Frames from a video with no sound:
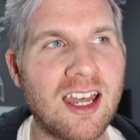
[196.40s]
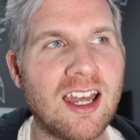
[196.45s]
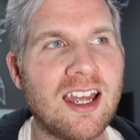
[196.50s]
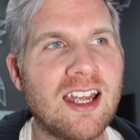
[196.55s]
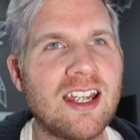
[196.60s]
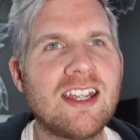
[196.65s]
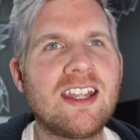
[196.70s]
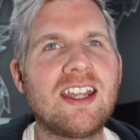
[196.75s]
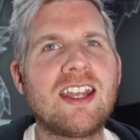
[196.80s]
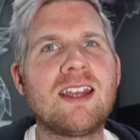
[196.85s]

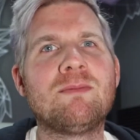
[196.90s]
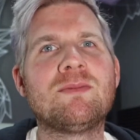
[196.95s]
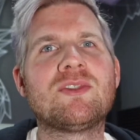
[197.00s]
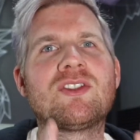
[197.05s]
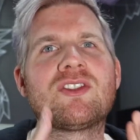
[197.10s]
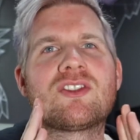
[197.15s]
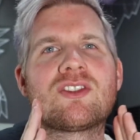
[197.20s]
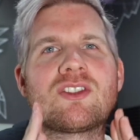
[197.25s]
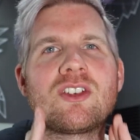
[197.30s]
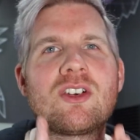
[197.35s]
I am
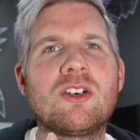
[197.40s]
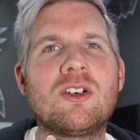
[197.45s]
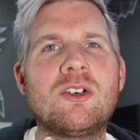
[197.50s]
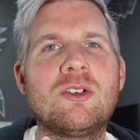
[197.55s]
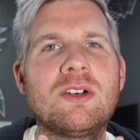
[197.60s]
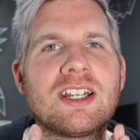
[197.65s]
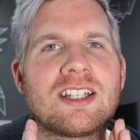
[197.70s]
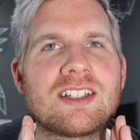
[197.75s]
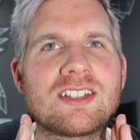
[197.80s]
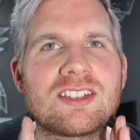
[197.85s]

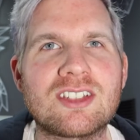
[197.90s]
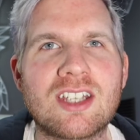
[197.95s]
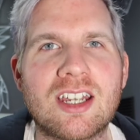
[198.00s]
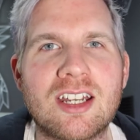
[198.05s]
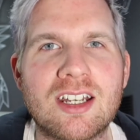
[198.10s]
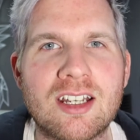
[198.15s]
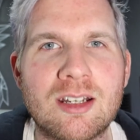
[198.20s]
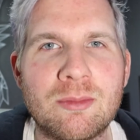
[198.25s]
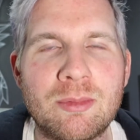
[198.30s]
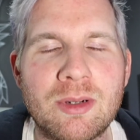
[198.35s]
so
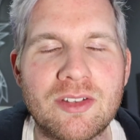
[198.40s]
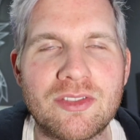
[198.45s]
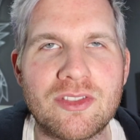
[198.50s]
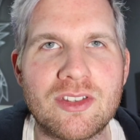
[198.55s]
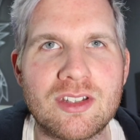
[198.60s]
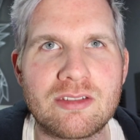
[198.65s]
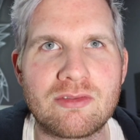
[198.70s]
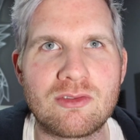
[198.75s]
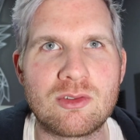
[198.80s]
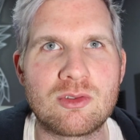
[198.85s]
excited about
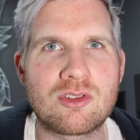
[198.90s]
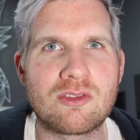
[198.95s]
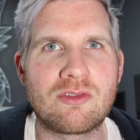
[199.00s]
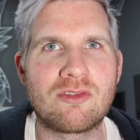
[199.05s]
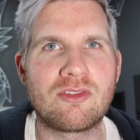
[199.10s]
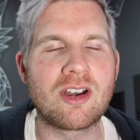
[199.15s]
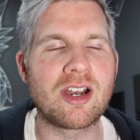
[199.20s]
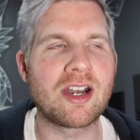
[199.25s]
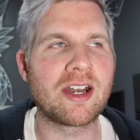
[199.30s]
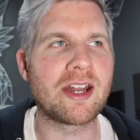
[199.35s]
this Future
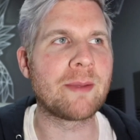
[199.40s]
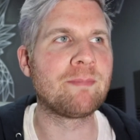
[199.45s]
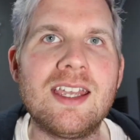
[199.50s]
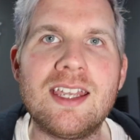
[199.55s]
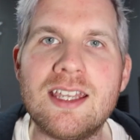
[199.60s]
Friday.